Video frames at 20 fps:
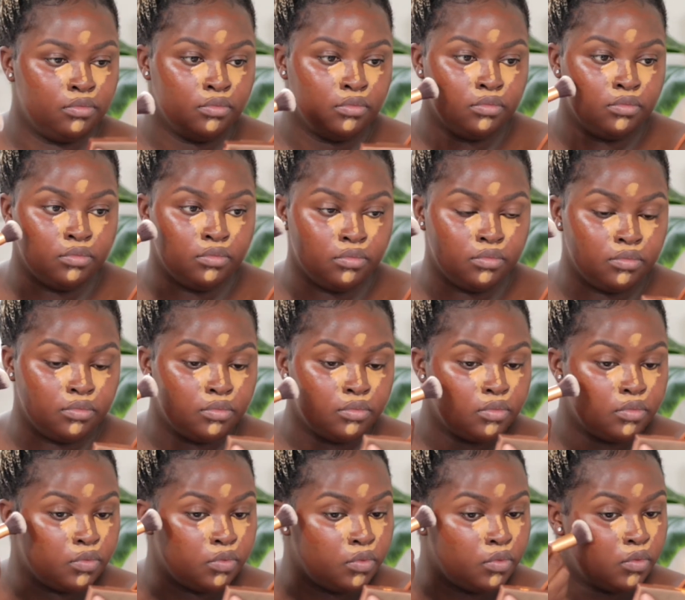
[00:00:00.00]

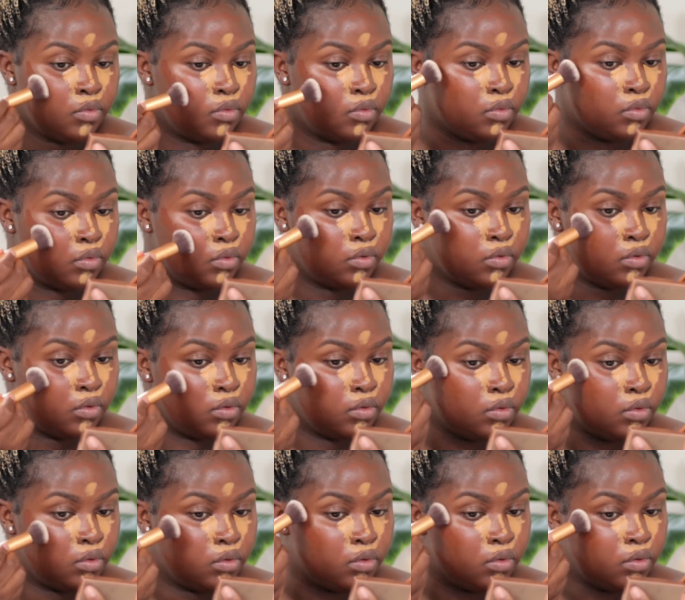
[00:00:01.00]

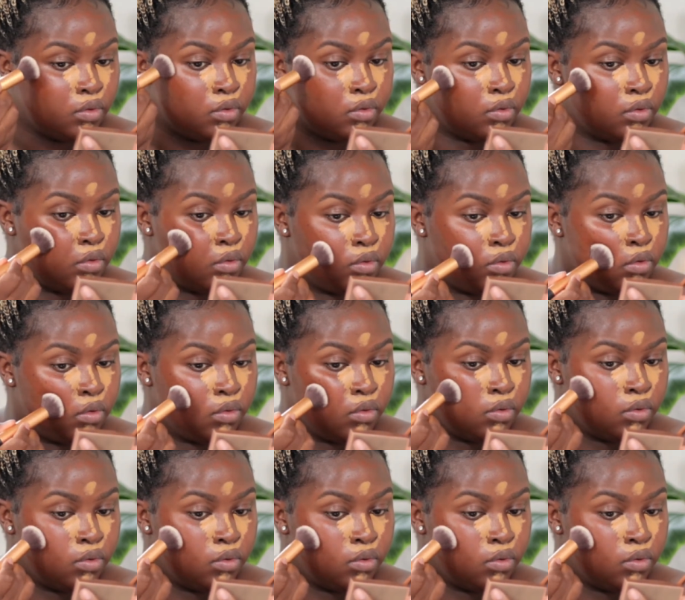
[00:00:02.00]
Nothing is said.